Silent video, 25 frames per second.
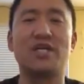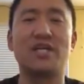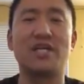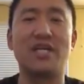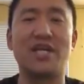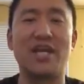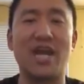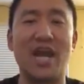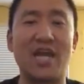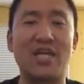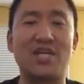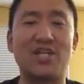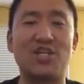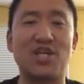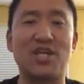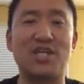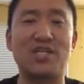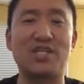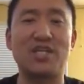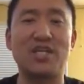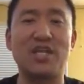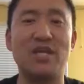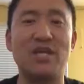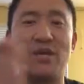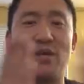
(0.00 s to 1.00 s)
Good night,
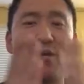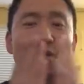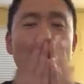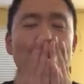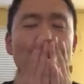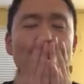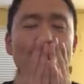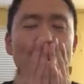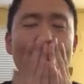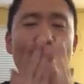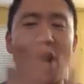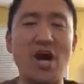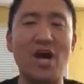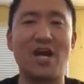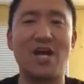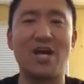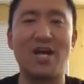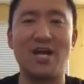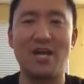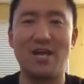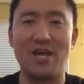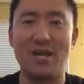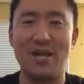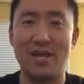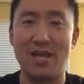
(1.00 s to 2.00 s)
Jesse.
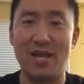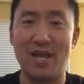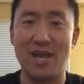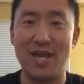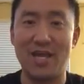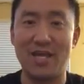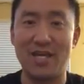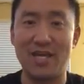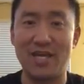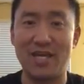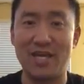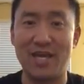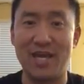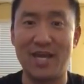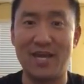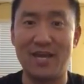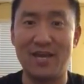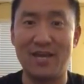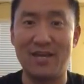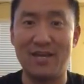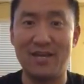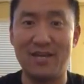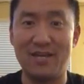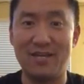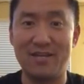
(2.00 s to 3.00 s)
And good
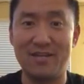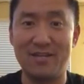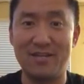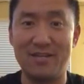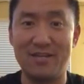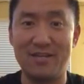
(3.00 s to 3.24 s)
night,